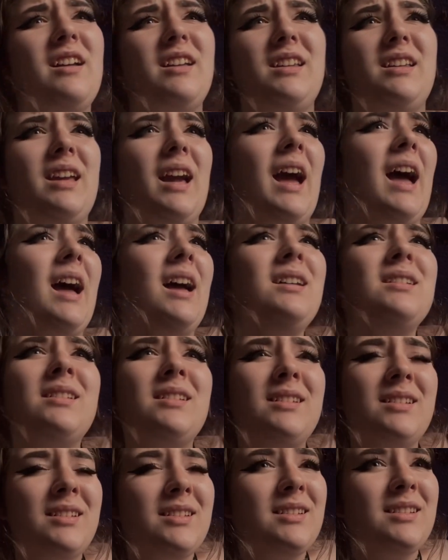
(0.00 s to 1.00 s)

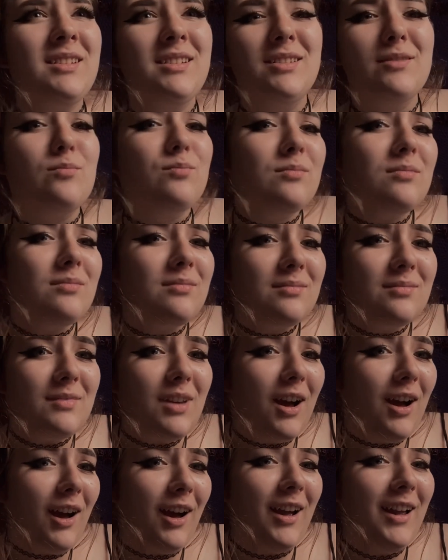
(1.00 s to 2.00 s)
guess
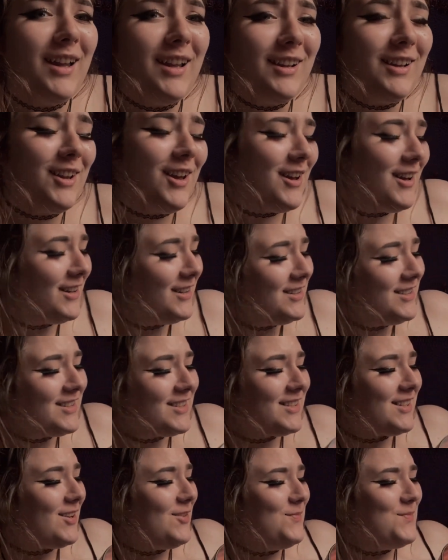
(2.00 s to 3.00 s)
I learned
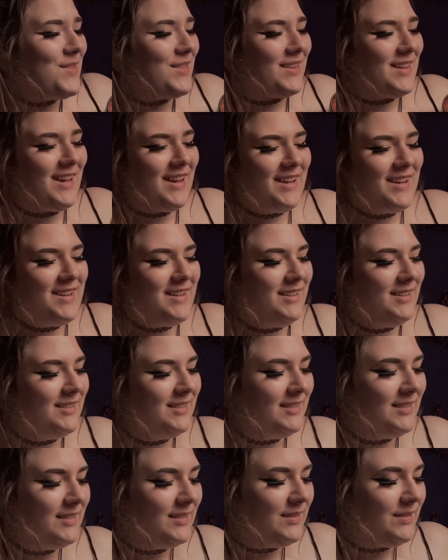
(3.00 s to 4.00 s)
something
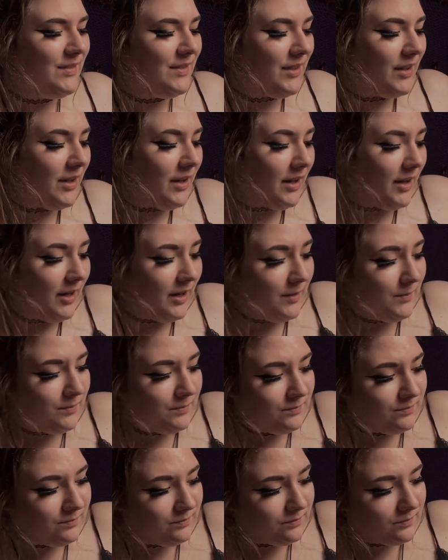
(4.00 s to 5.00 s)
that
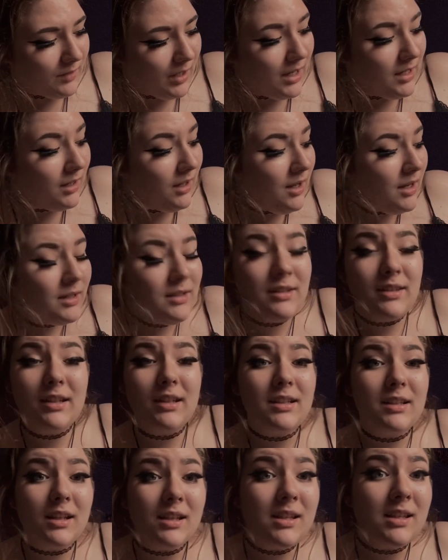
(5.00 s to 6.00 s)
I learned that
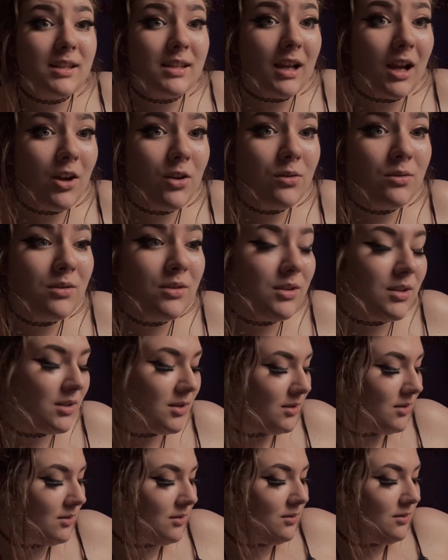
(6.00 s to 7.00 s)
it doesn't
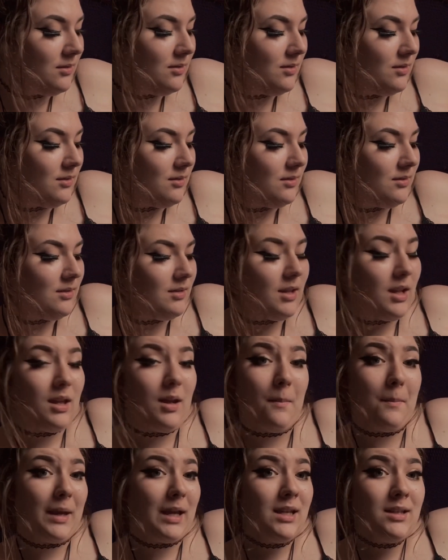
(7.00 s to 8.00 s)
sound
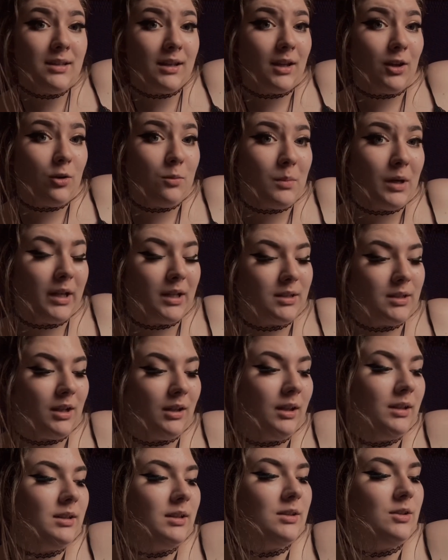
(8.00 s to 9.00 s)
amazing on my
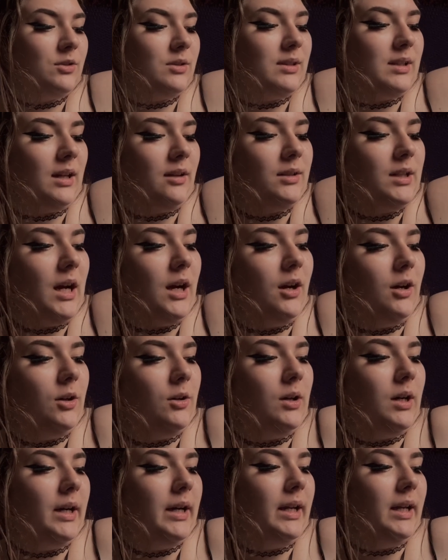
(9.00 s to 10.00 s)
guitar and does not sound how
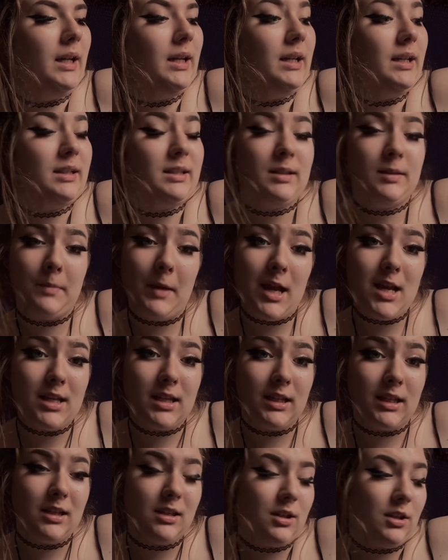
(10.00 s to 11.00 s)
I
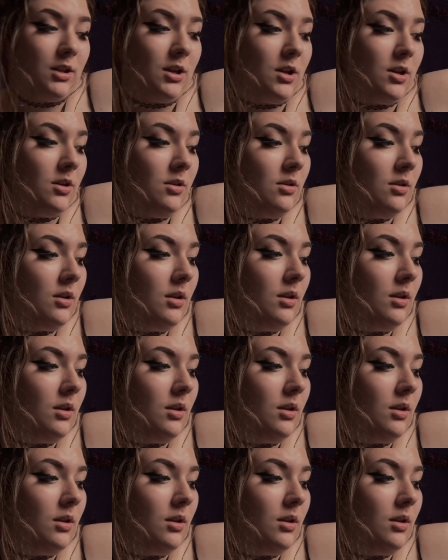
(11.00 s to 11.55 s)
expected it to,